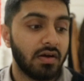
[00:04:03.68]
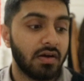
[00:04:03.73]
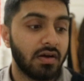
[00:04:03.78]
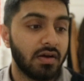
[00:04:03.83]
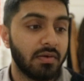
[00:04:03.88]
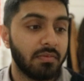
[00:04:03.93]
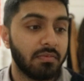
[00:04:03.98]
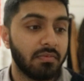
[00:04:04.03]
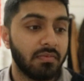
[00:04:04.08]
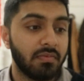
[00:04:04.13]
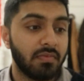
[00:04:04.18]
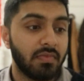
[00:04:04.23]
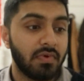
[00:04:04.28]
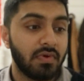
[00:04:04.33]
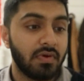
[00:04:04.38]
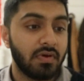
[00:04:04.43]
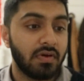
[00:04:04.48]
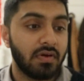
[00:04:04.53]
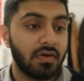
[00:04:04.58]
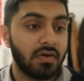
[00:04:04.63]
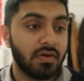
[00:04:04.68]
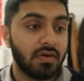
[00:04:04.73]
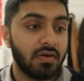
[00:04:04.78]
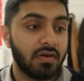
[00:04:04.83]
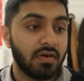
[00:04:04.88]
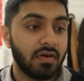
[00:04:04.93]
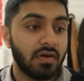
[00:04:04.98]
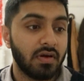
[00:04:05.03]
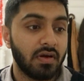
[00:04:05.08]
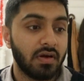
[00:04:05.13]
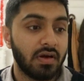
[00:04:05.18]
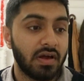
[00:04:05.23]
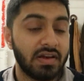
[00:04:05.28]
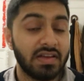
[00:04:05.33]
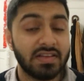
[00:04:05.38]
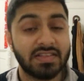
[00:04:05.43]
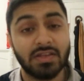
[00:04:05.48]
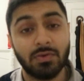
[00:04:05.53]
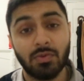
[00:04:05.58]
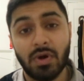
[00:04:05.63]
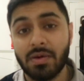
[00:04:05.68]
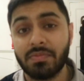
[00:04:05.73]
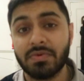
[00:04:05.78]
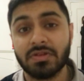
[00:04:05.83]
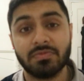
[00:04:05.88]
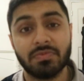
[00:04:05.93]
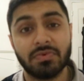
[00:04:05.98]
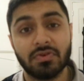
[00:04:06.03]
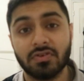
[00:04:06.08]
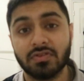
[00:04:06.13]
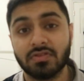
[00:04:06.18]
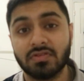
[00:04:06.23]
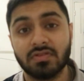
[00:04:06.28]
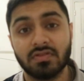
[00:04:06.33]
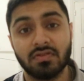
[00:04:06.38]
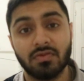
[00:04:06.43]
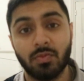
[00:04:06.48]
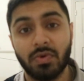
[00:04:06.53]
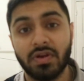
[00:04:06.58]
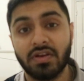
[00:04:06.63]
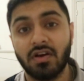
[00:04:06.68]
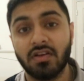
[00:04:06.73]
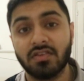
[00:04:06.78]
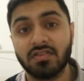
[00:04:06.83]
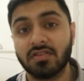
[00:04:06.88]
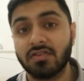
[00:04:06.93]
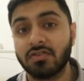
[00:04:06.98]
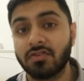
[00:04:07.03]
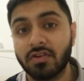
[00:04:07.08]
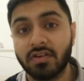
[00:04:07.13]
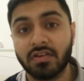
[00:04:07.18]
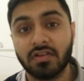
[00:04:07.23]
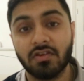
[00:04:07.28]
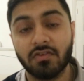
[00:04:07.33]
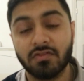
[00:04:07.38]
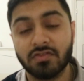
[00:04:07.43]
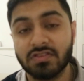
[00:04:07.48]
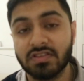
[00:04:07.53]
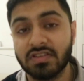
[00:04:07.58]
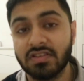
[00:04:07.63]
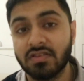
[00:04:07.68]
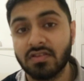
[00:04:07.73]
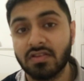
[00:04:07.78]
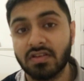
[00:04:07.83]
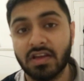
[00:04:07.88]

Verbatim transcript: Um, and let's see what happens because when Hudson-Odoi and Loftus Cheek